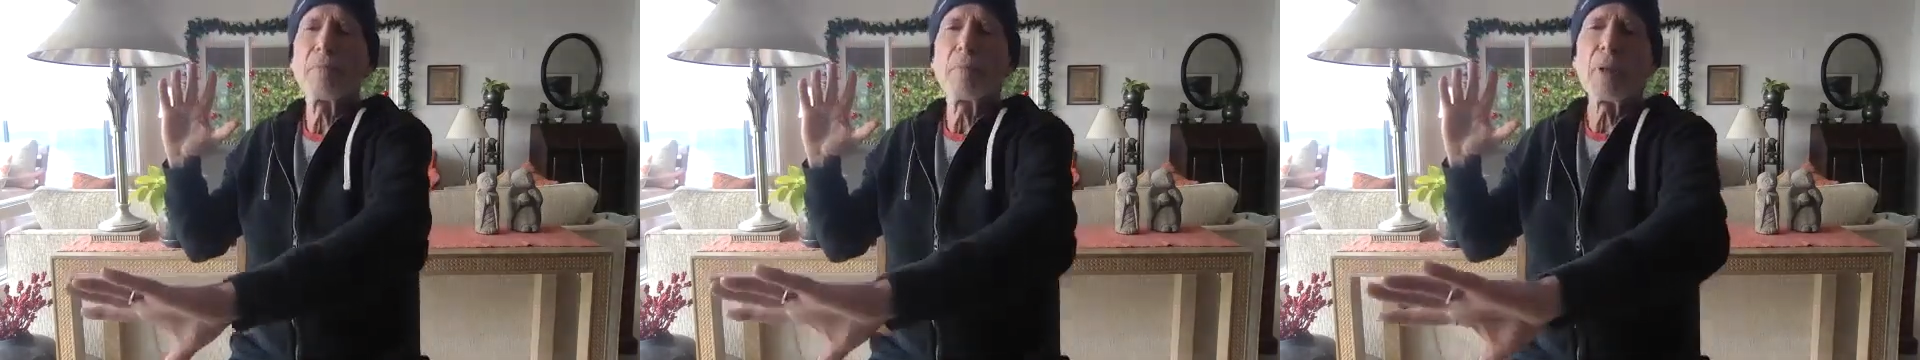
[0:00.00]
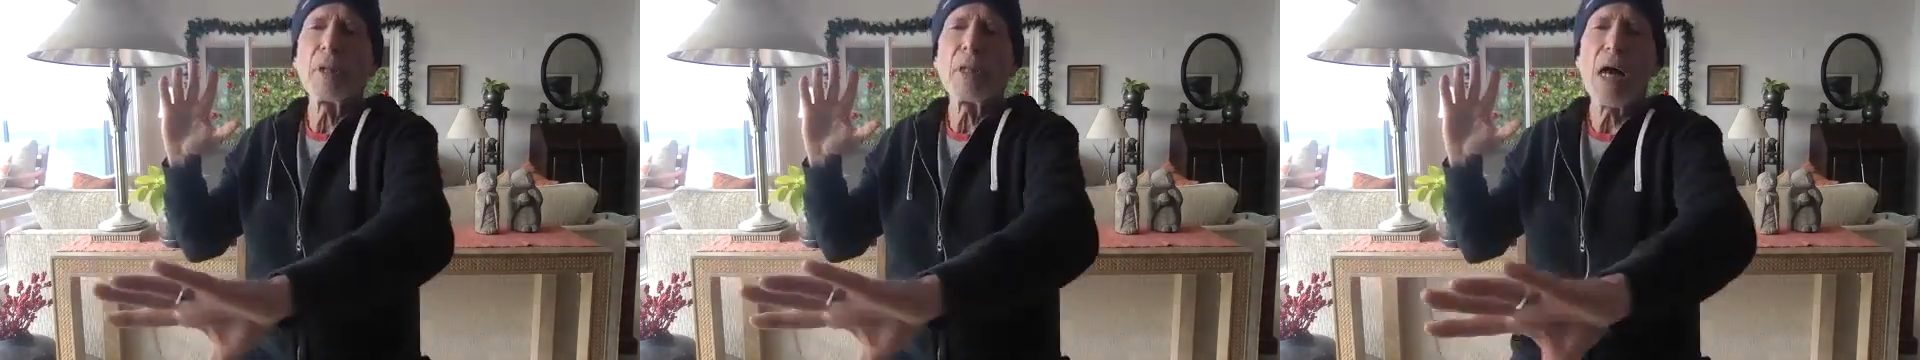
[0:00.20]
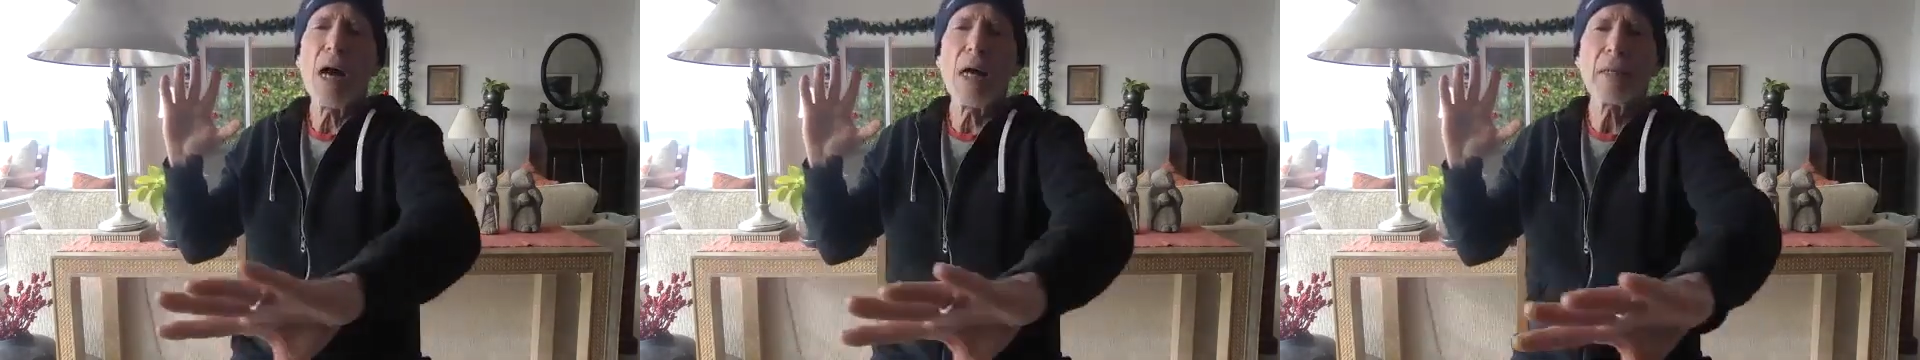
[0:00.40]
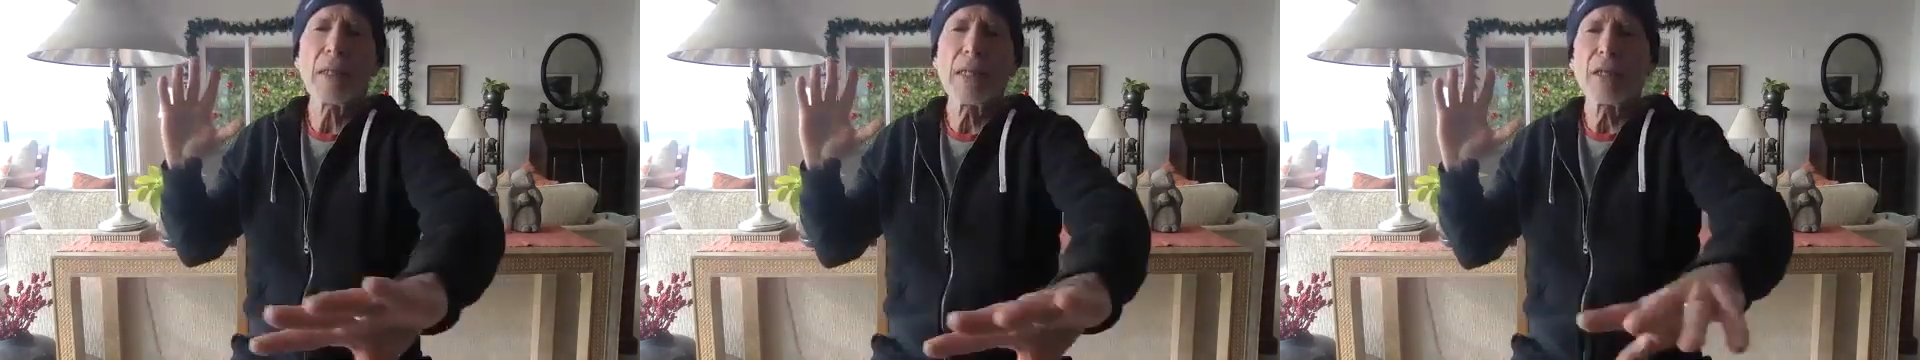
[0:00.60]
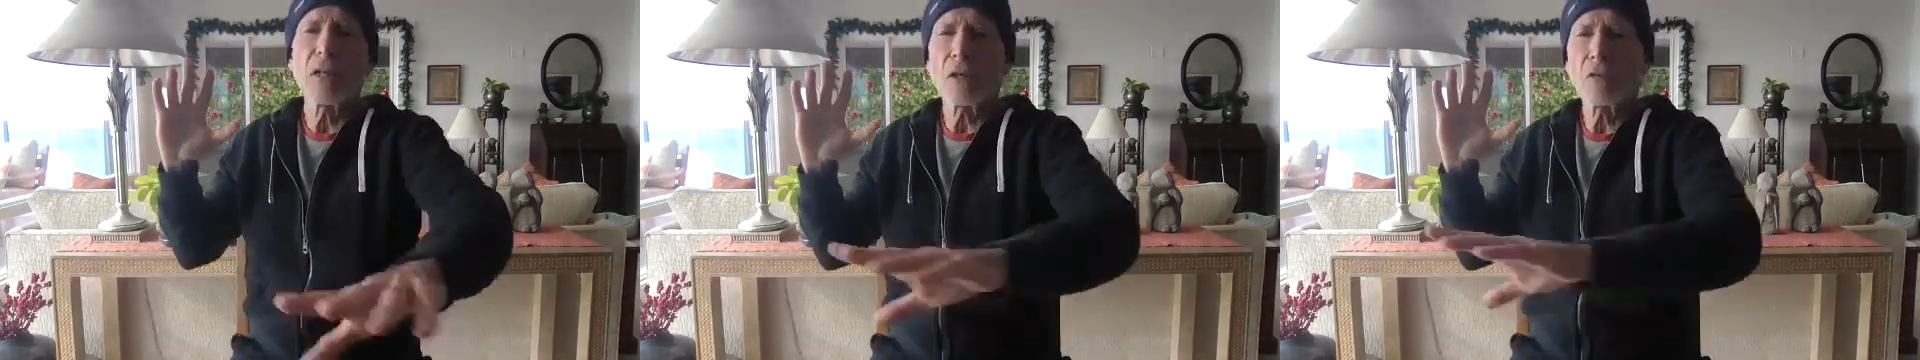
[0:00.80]

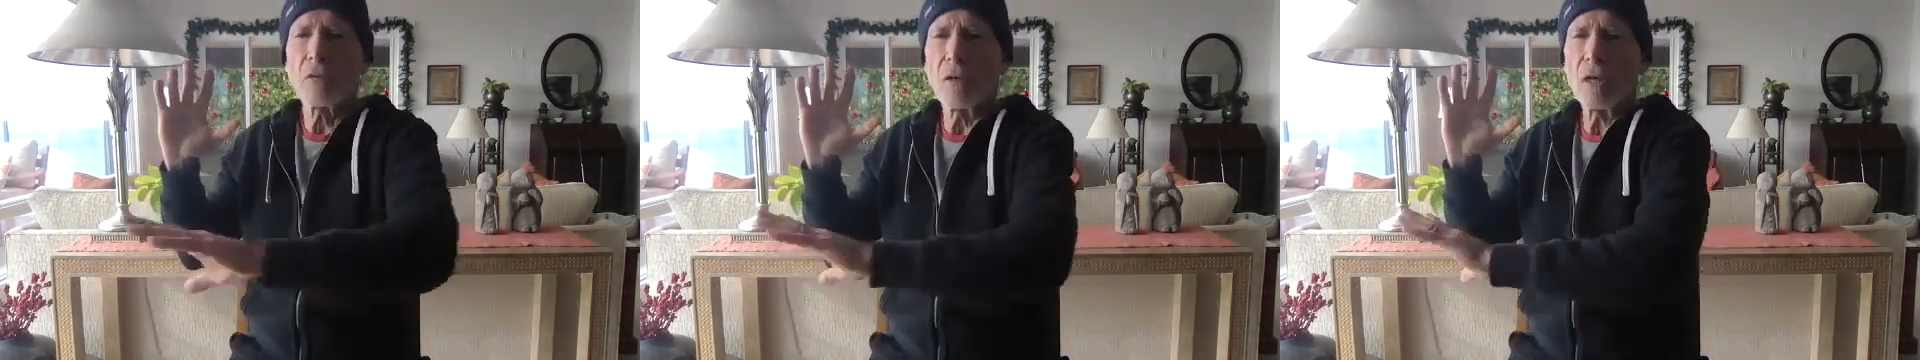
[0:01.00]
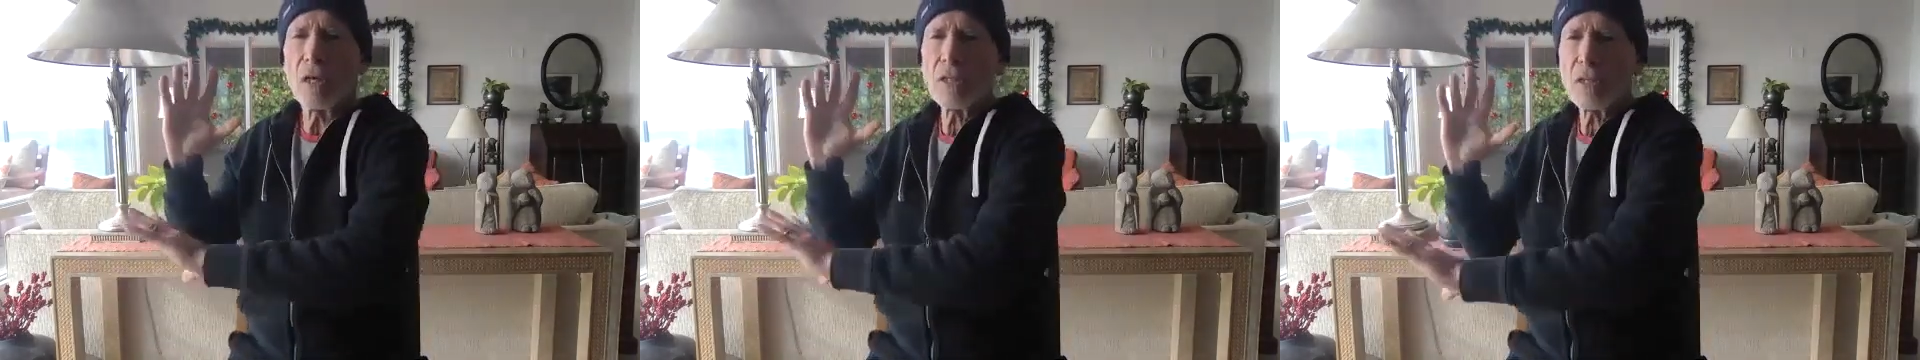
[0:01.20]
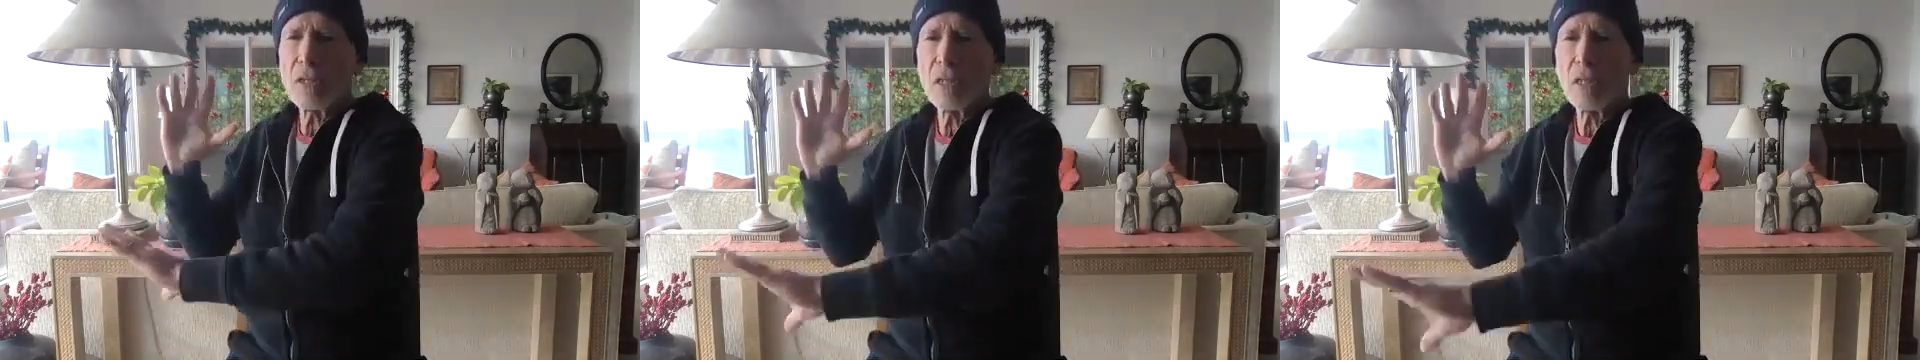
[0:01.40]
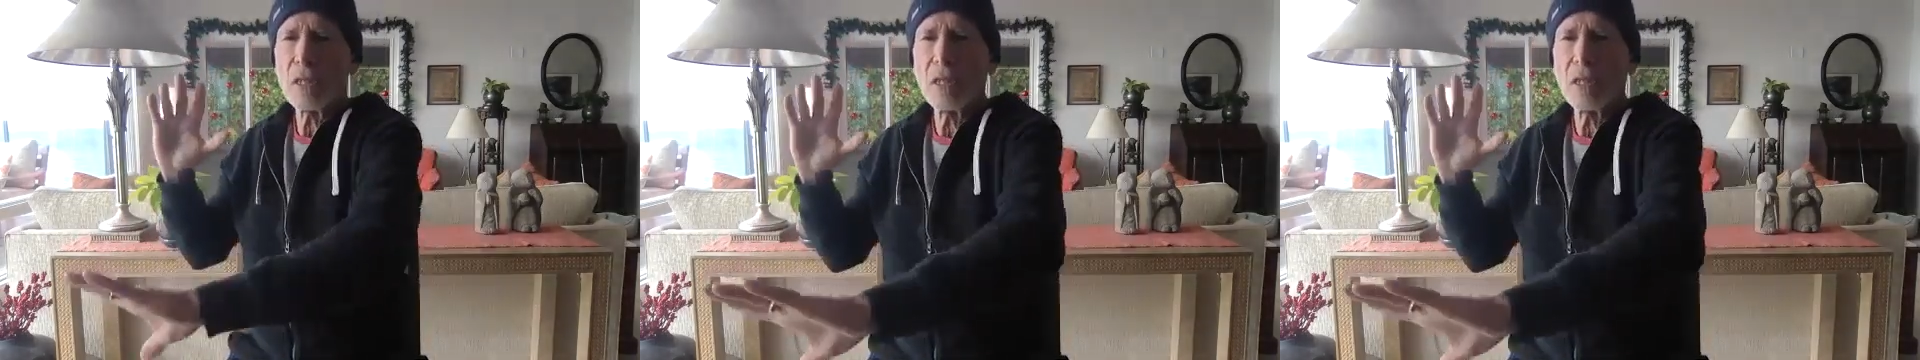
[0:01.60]
blocking across.